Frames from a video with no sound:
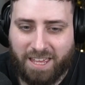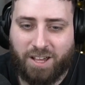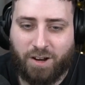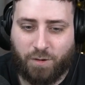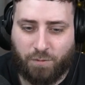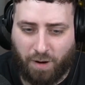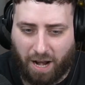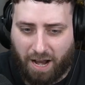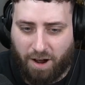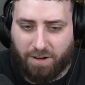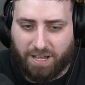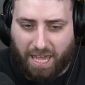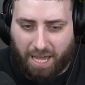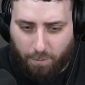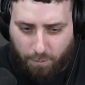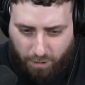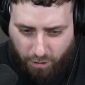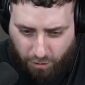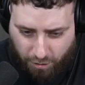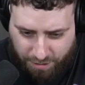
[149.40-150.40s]
Right, okay,
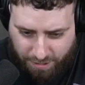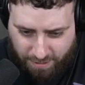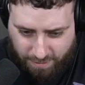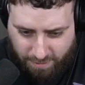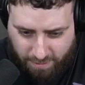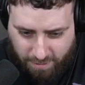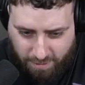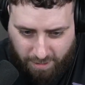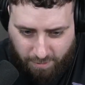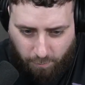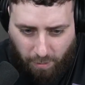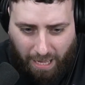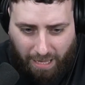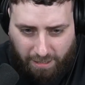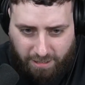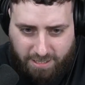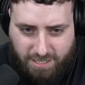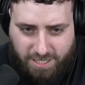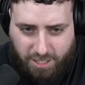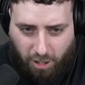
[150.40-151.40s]
we're good. Well,
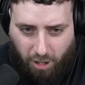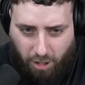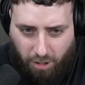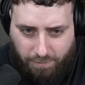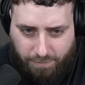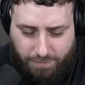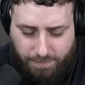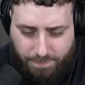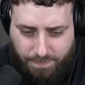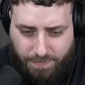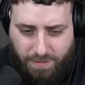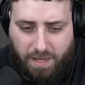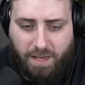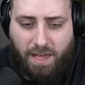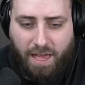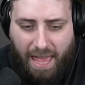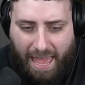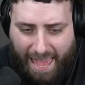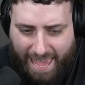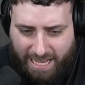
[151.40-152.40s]
sort of.
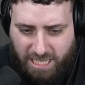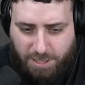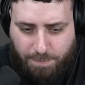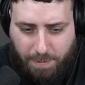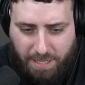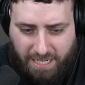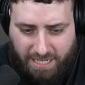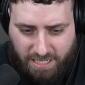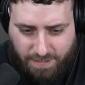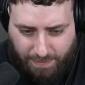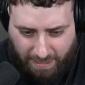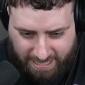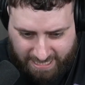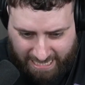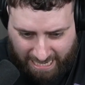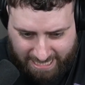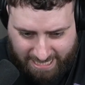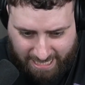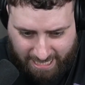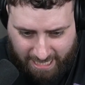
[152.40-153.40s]
X speed is
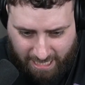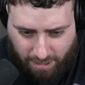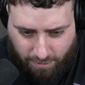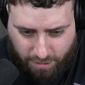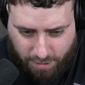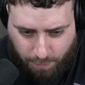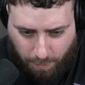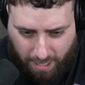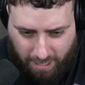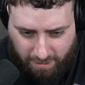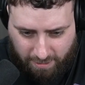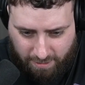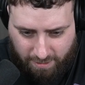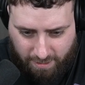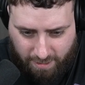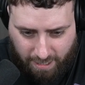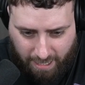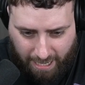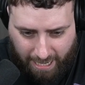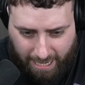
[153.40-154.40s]
fantastic here as well.
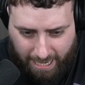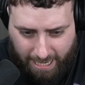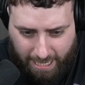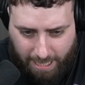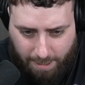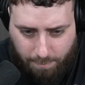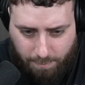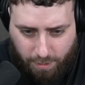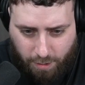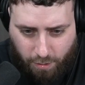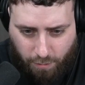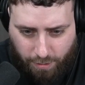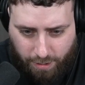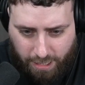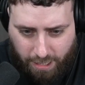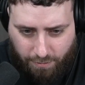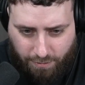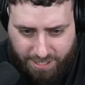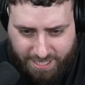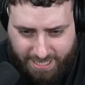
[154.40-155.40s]

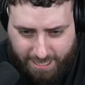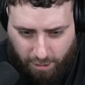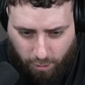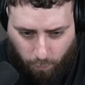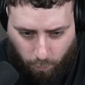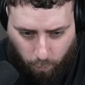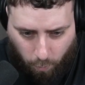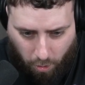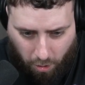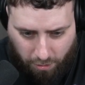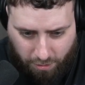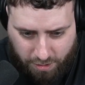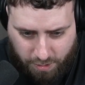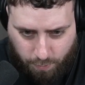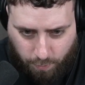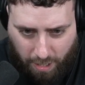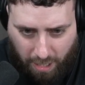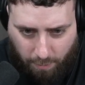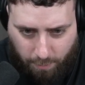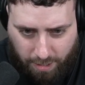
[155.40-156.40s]
Corellia is still a 1 as
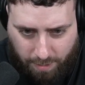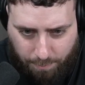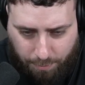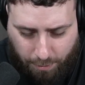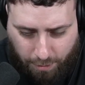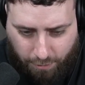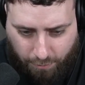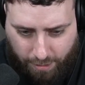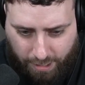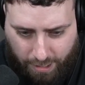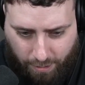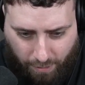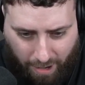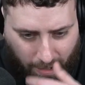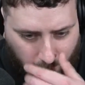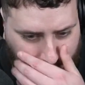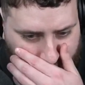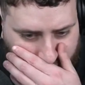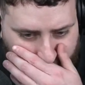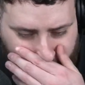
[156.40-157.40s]
well. We can put Corellia out.